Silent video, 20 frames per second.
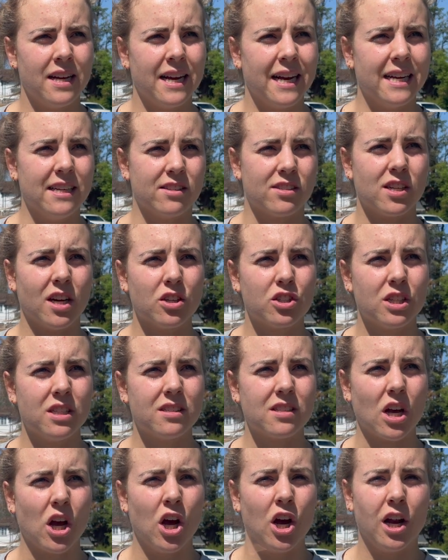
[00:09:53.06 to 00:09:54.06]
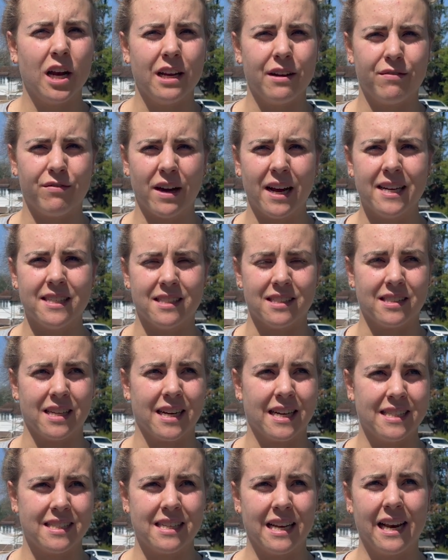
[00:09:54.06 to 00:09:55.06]
in such its early phases,
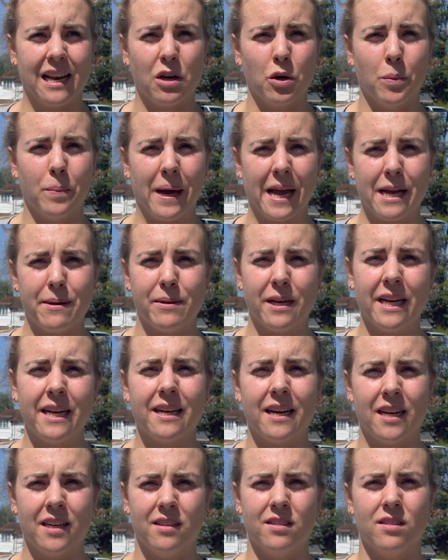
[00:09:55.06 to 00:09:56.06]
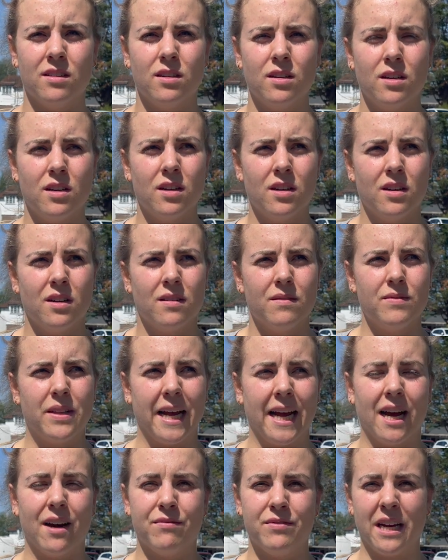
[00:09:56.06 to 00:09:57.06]
like it's a little baby, and
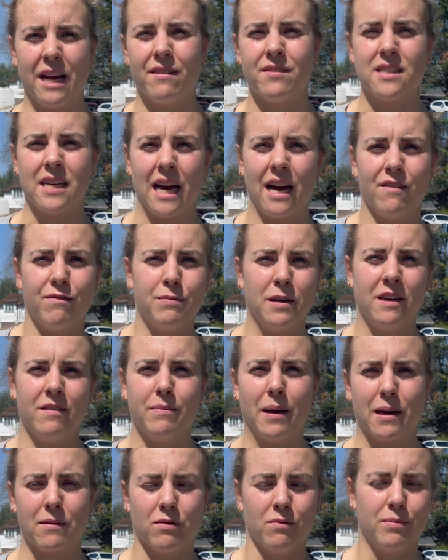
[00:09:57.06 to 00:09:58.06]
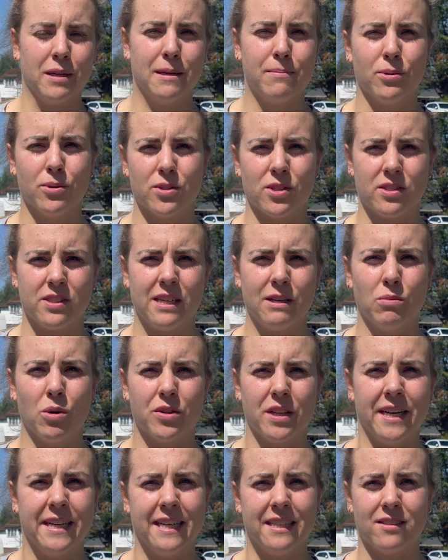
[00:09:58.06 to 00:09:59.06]
they have yet to have feedback from people to see
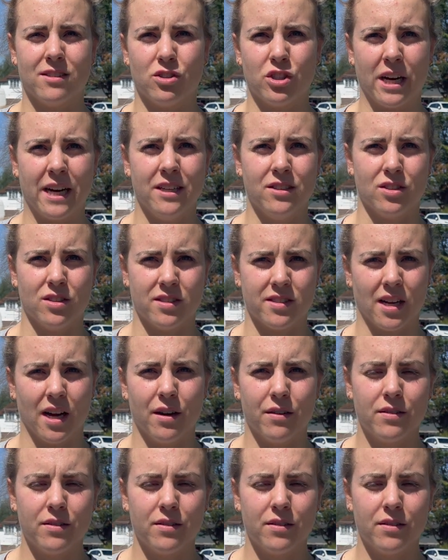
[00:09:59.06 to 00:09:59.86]
what they need to change and stuff.